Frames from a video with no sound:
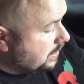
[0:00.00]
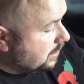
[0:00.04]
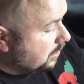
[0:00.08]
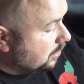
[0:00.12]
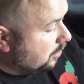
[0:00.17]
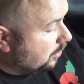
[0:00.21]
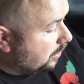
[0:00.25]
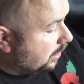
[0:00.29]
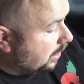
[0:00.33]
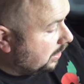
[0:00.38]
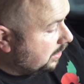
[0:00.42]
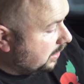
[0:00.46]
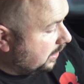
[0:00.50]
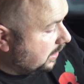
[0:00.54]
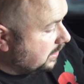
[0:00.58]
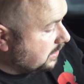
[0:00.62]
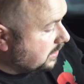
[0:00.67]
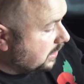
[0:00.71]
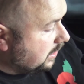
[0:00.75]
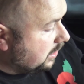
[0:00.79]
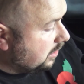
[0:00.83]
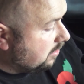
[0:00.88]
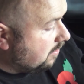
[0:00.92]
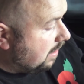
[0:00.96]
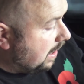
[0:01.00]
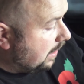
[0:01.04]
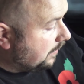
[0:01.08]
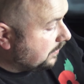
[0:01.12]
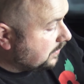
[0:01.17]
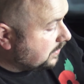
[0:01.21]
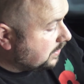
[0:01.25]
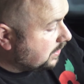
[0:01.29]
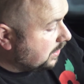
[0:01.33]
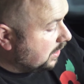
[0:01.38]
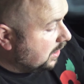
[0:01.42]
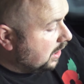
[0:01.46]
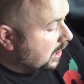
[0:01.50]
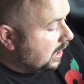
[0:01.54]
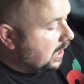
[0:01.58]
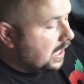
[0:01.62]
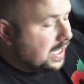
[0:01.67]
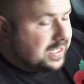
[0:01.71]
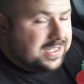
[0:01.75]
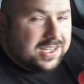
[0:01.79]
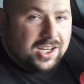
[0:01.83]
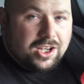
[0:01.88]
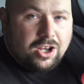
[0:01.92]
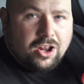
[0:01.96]
to look at things in graphs.
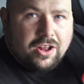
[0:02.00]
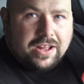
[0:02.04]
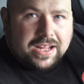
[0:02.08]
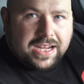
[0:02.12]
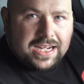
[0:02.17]
It's a lot